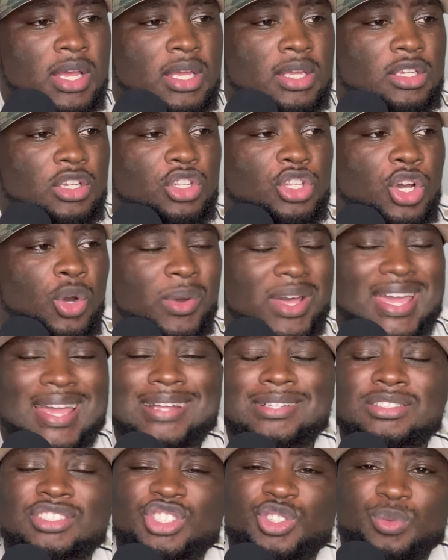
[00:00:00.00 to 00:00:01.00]
you know
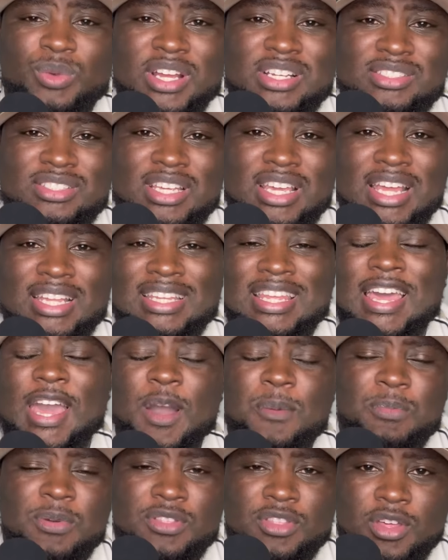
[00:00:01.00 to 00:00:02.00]
interested in helping